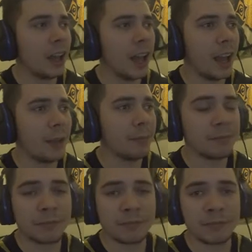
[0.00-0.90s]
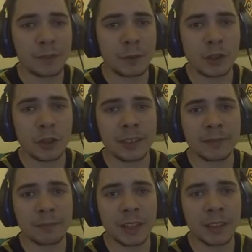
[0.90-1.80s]
Um, if you enjoyed,
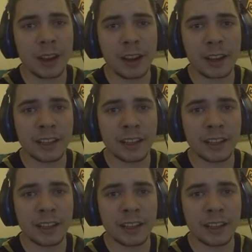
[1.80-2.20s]
hit the like,